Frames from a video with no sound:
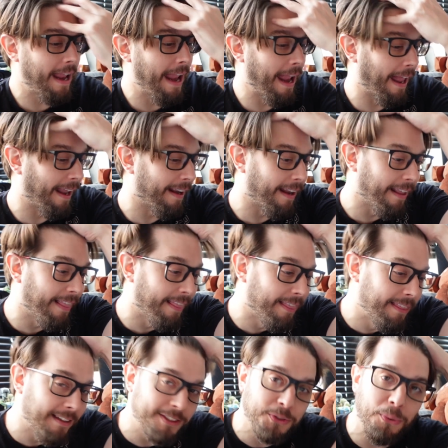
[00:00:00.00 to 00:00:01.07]
And
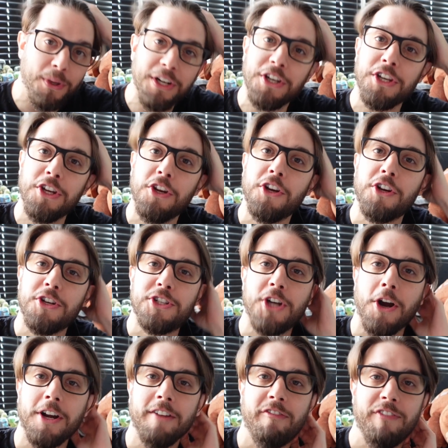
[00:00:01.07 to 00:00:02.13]
this one, you're
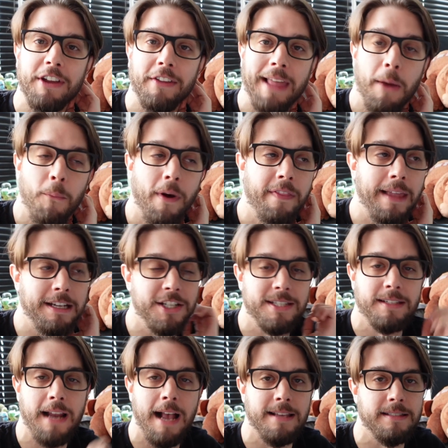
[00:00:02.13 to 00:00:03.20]
starting to feel that. One, that
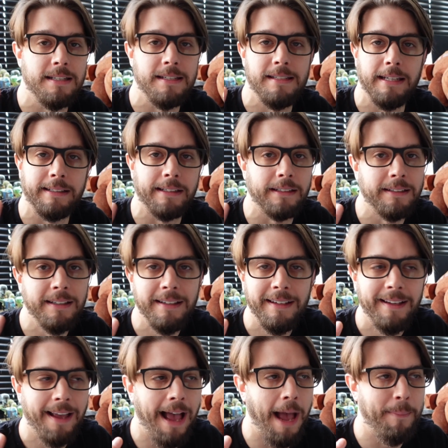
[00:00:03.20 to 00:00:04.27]
just constant ticking.
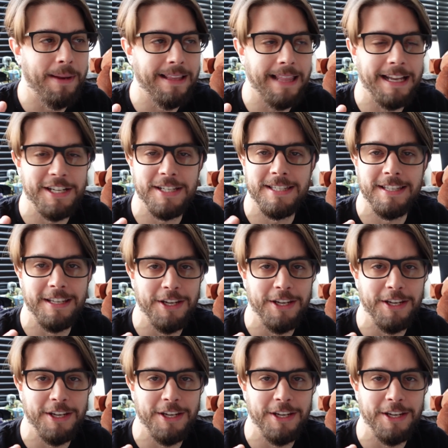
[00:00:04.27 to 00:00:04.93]
I mean, that just...